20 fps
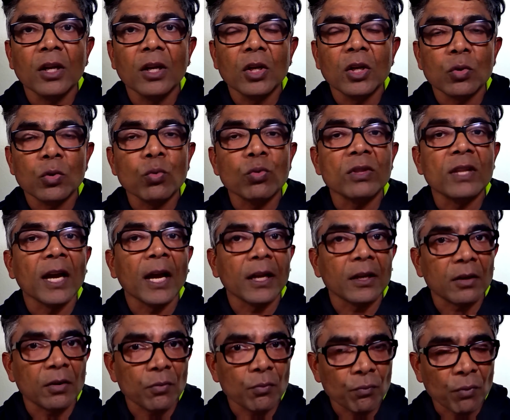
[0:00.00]
to that
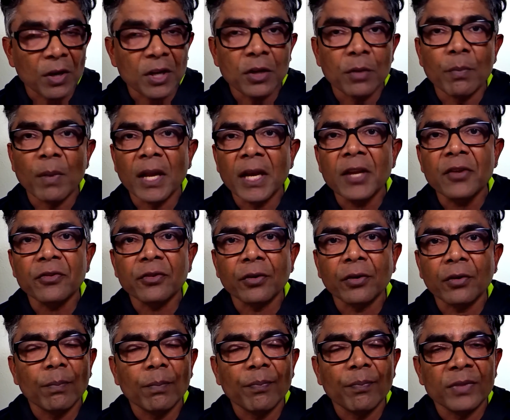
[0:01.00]
fund manager,
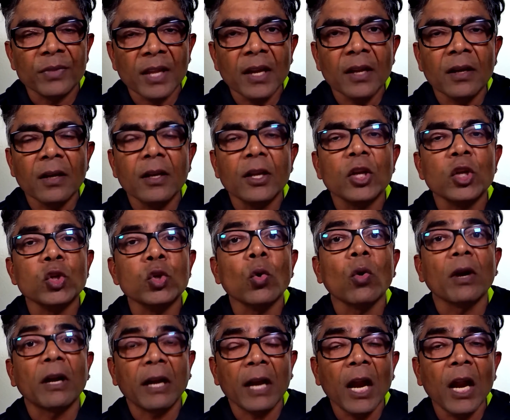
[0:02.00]
then your
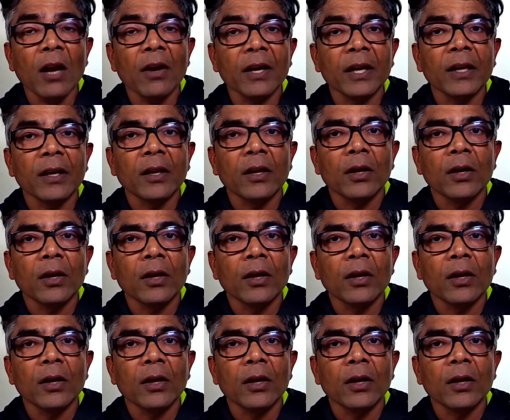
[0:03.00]
carry